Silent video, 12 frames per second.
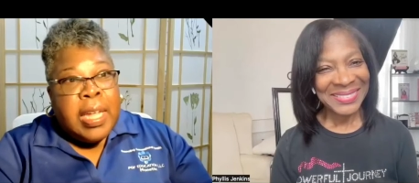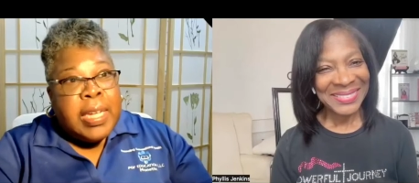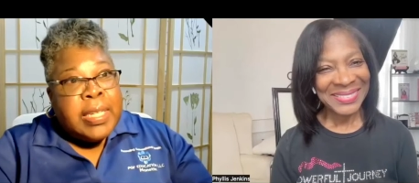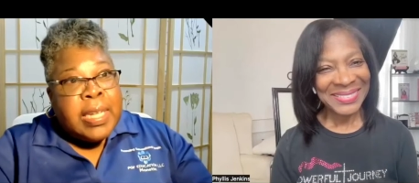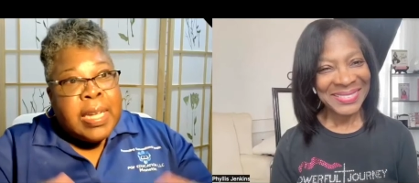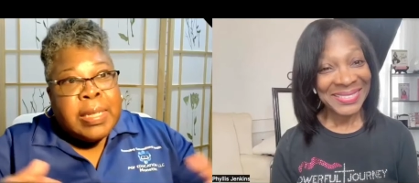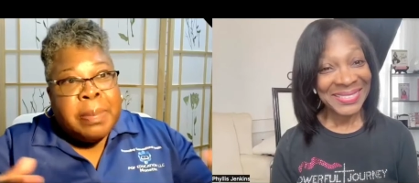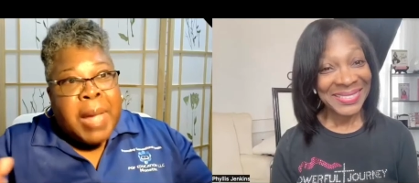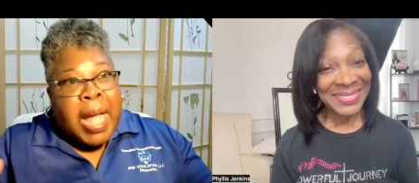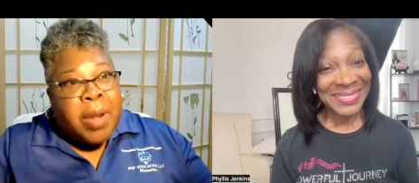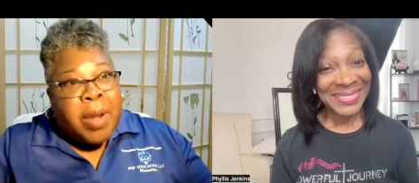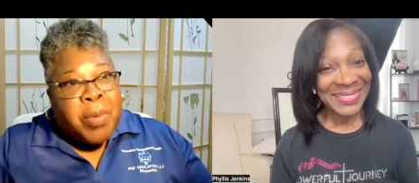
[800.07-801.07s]
Speaker 1: Doesn't
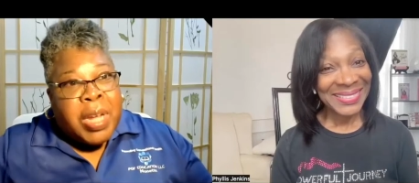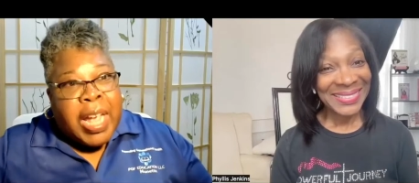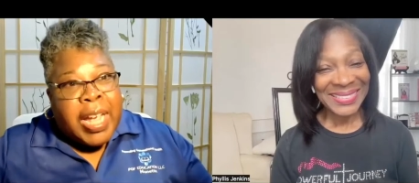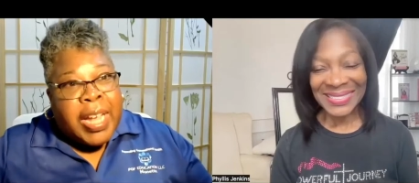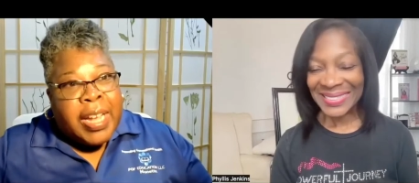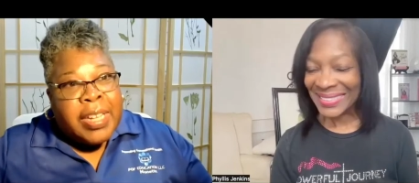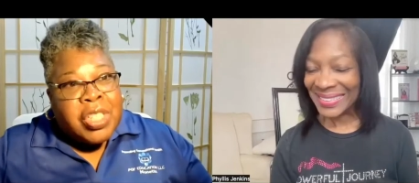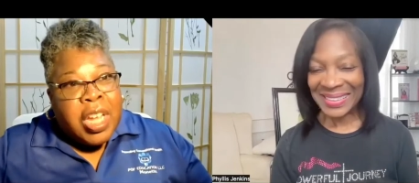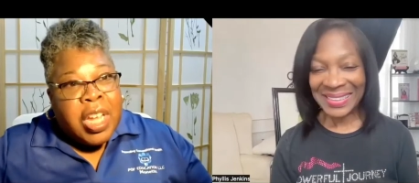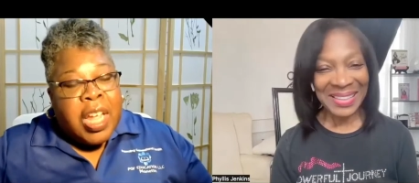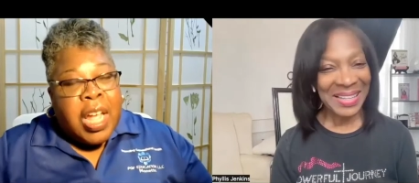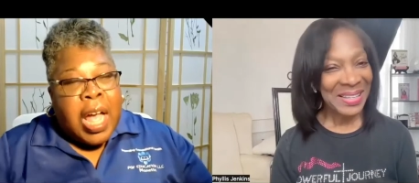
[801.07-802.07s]
matter what age.
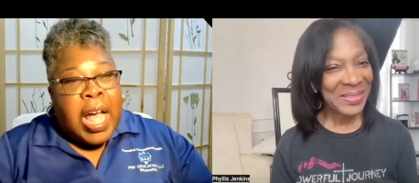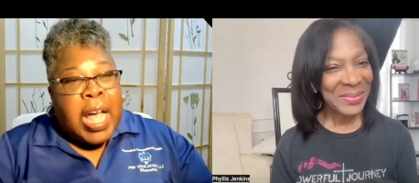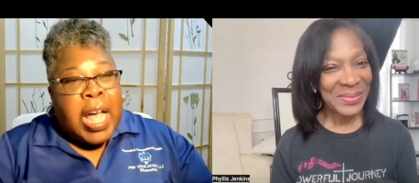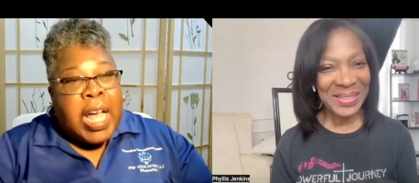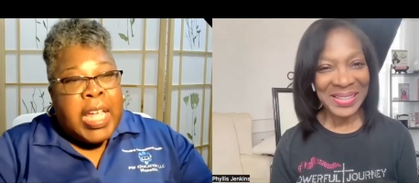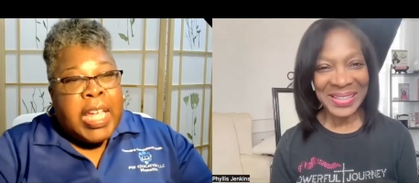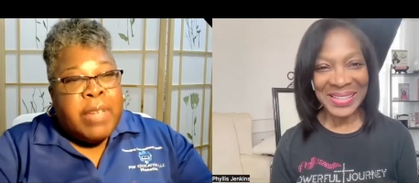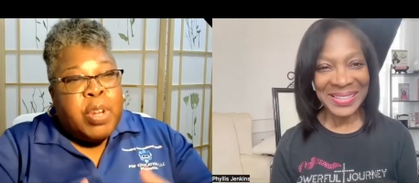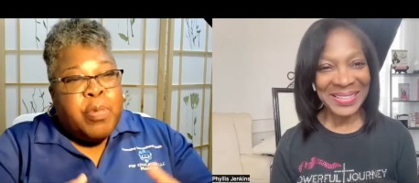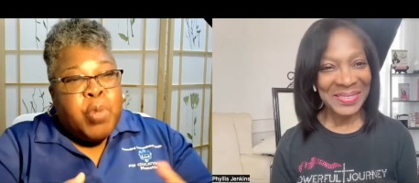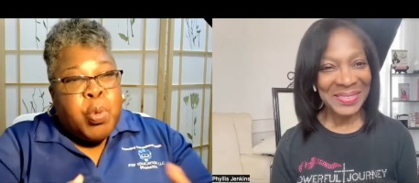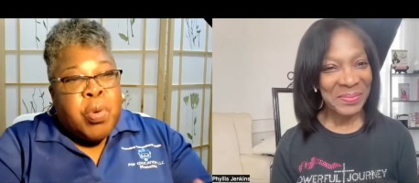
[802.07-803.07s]
Uh, right.
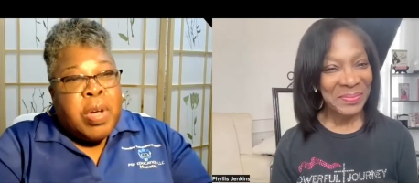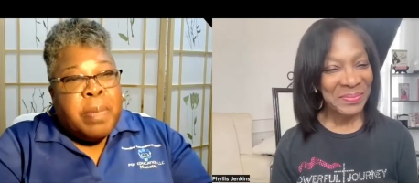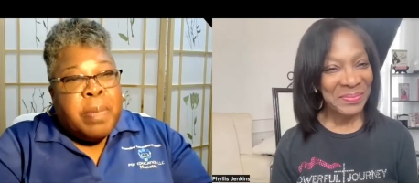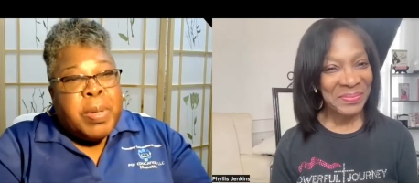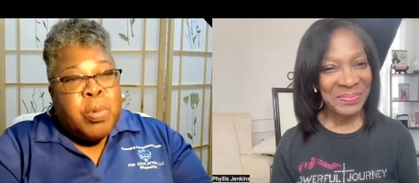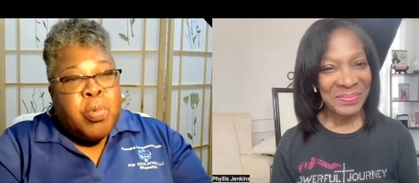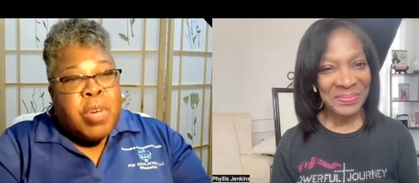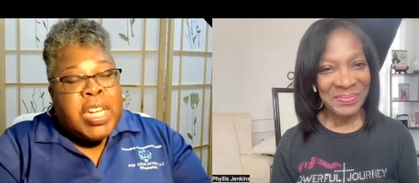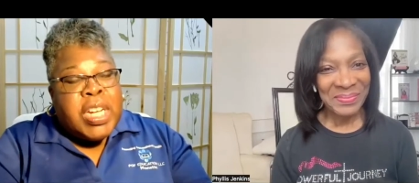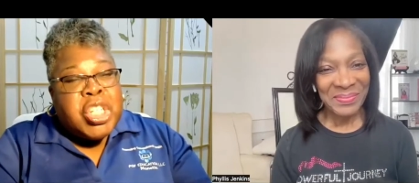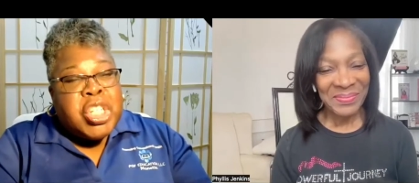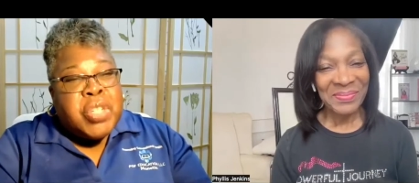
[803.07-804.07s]
Even if you have been
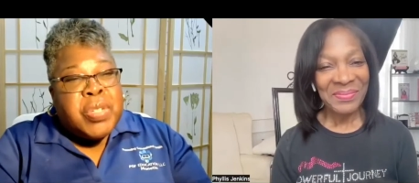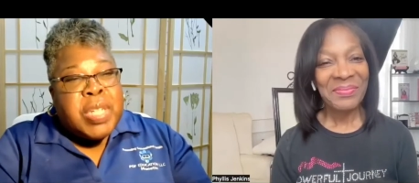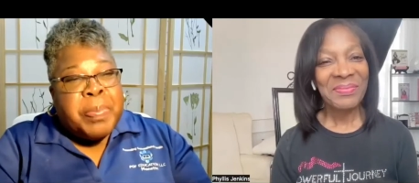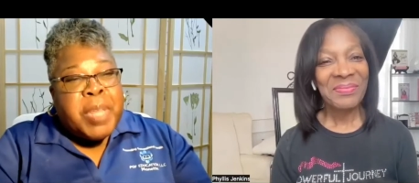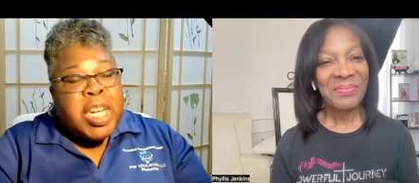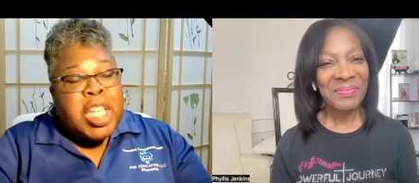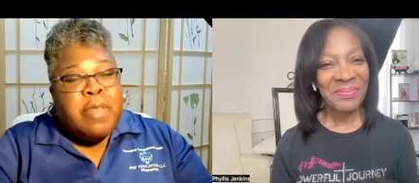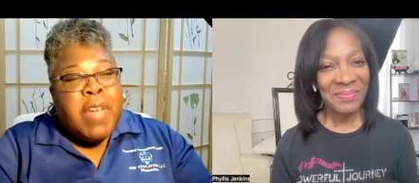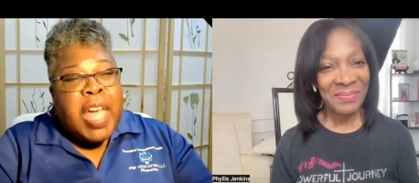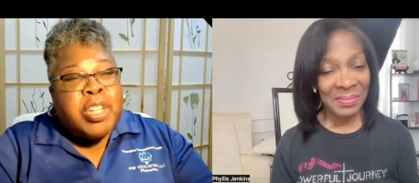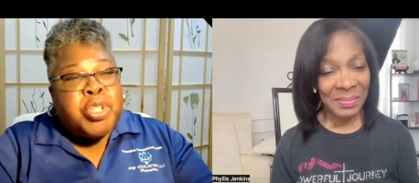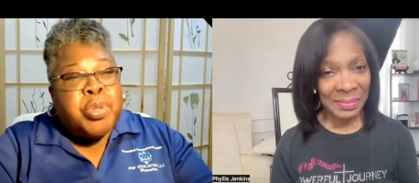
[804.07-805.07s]
wanting to do something and you've
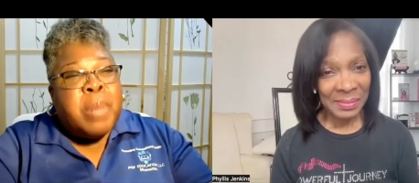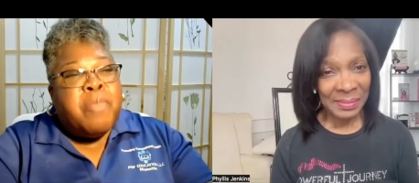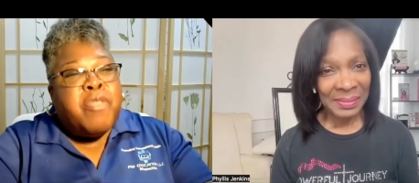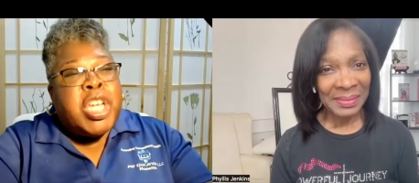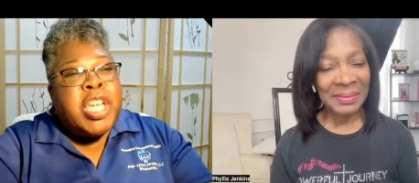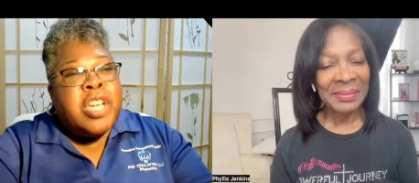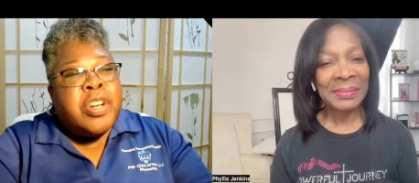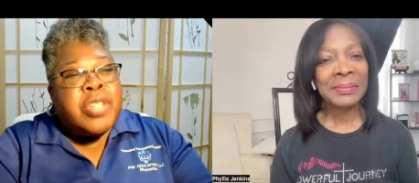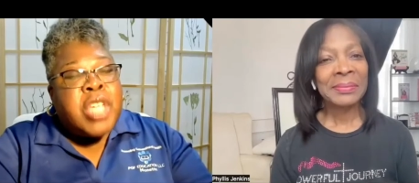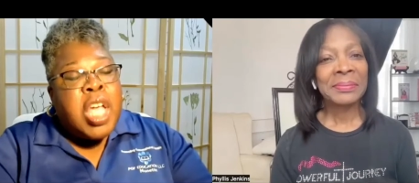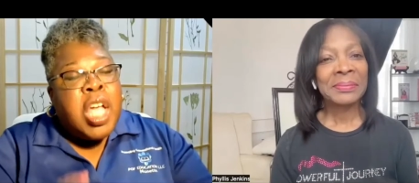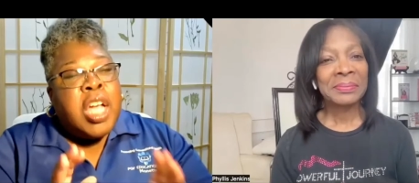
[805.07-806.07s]
had a dream for
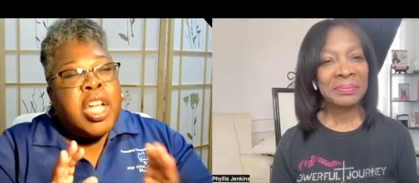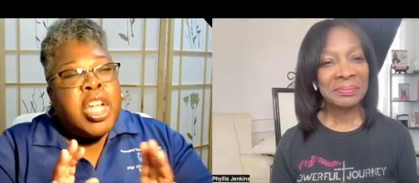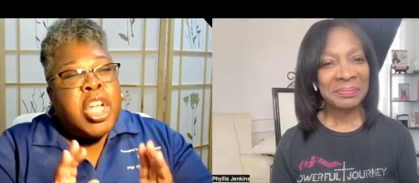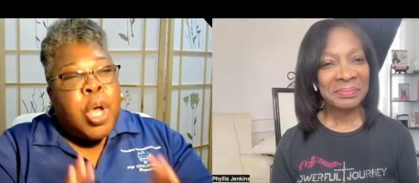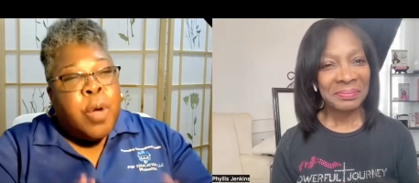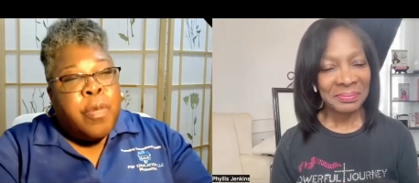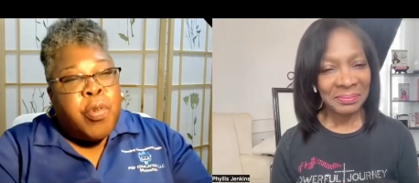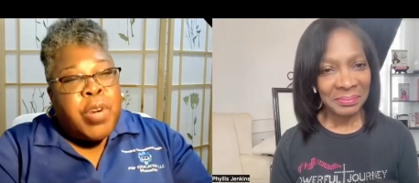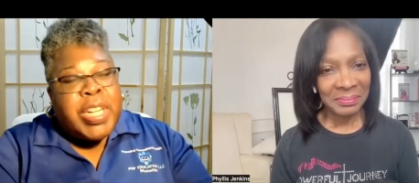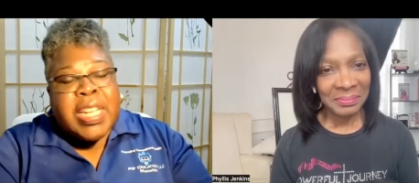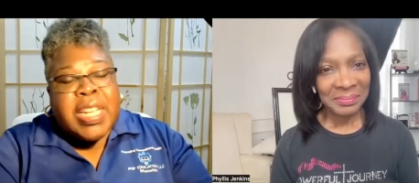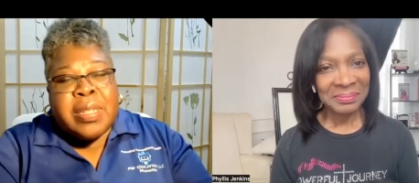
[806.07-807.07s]
years, go
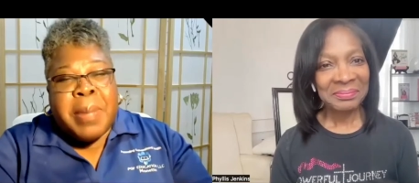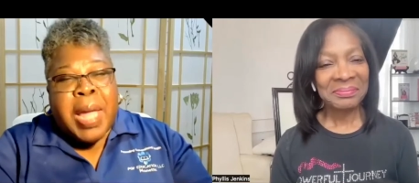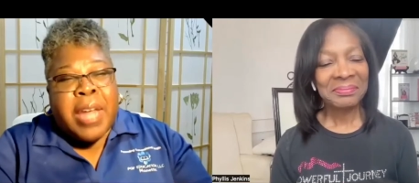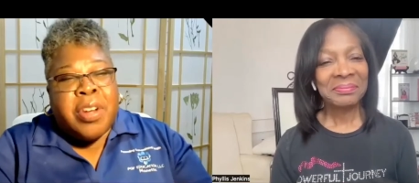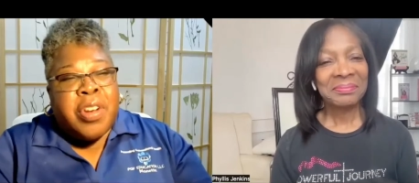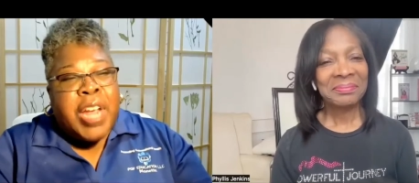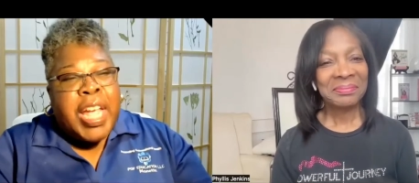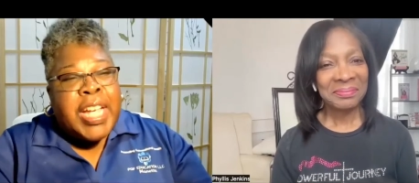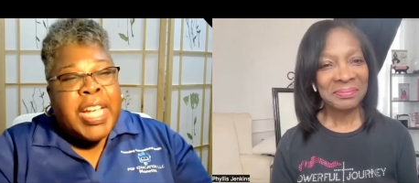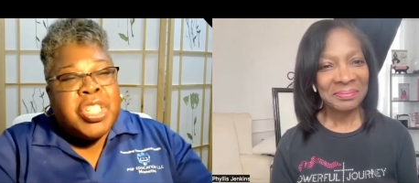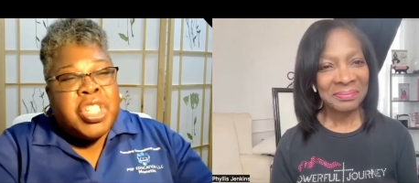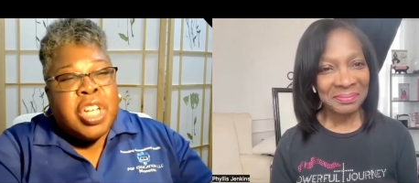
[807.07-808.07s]
for it. Doesn't matter your
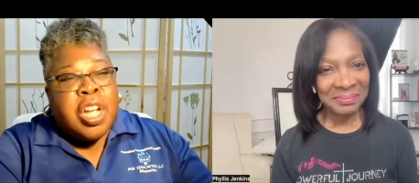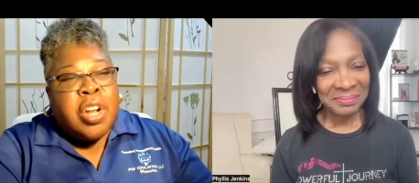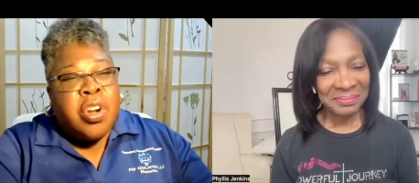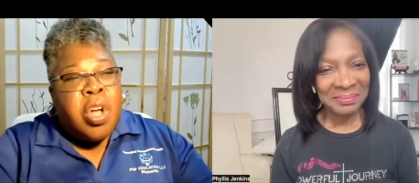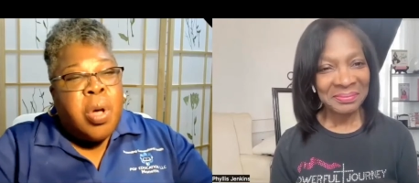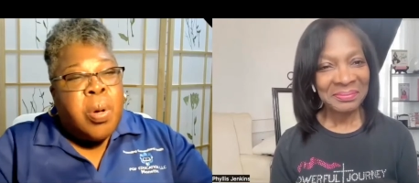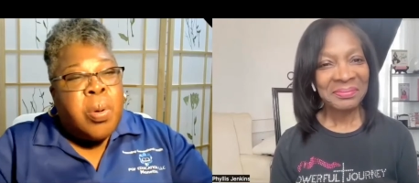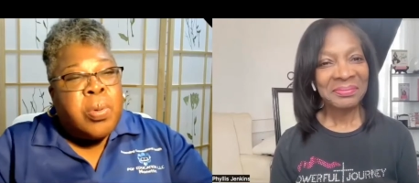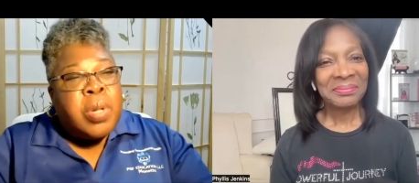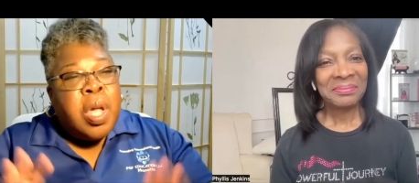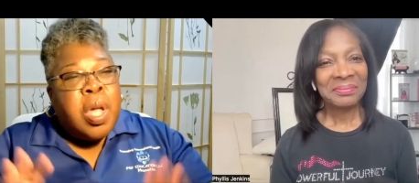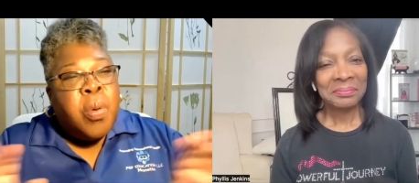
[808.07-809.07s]
age, young,
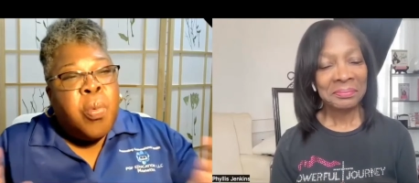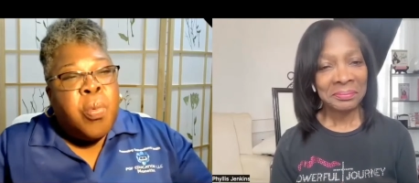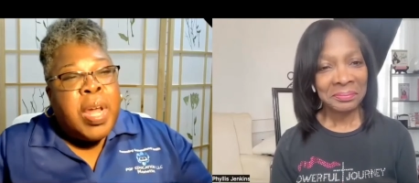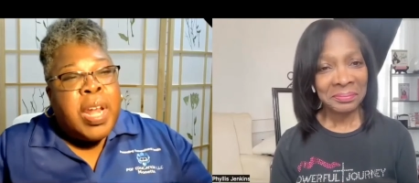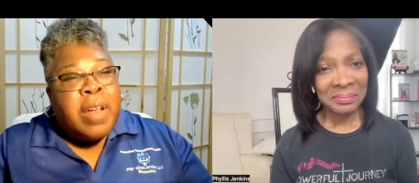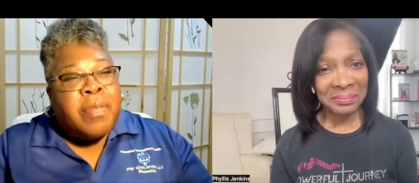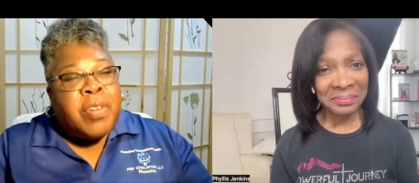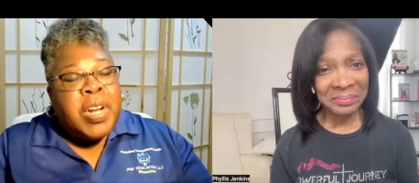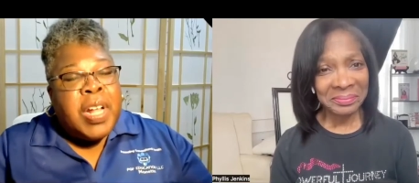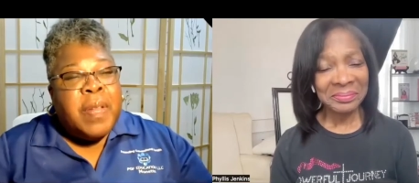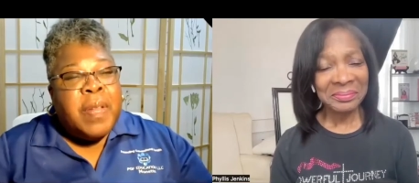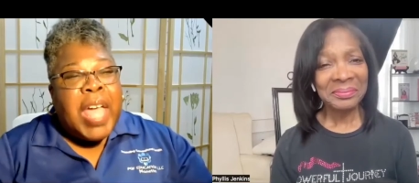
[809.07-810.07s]
old, whatever.
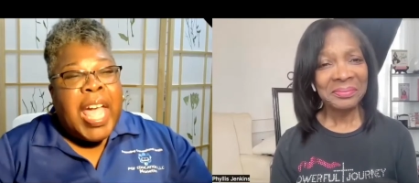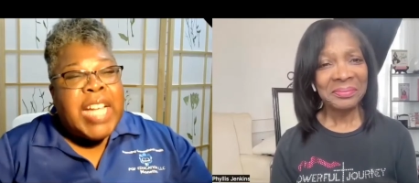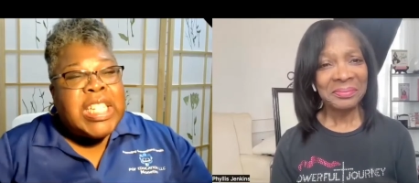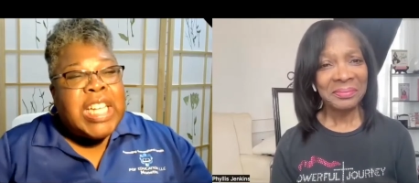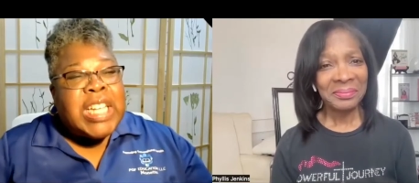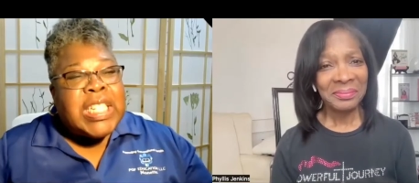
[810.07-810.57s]
Age has